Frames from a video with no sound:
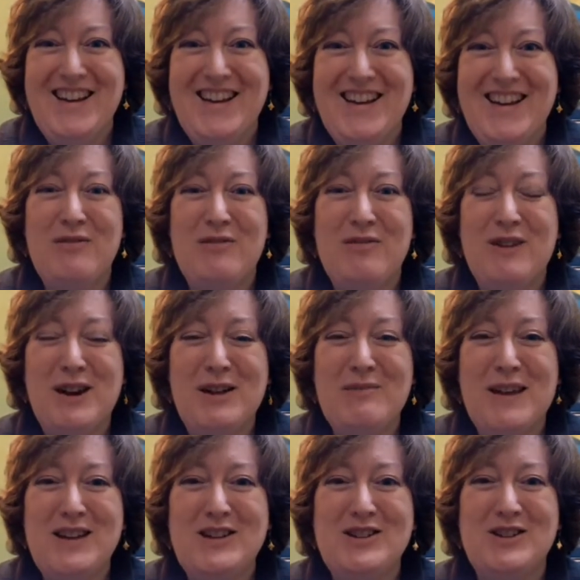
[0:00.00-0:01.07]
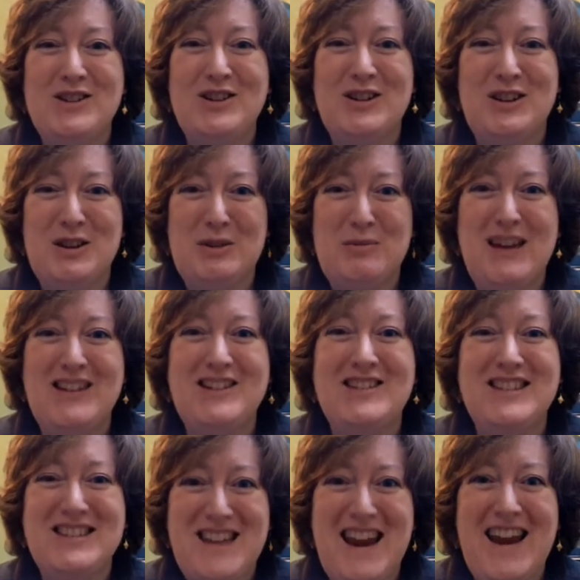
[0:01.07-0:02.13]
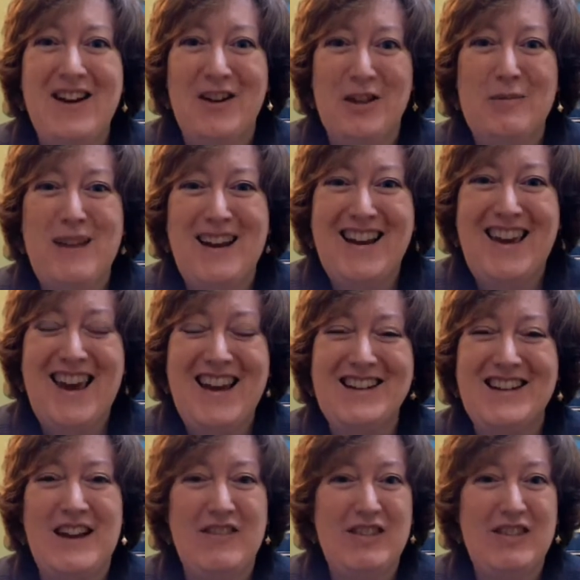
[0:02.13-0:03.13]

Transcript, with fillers: You know, they wanted to make sure that new patients stayed on their medication,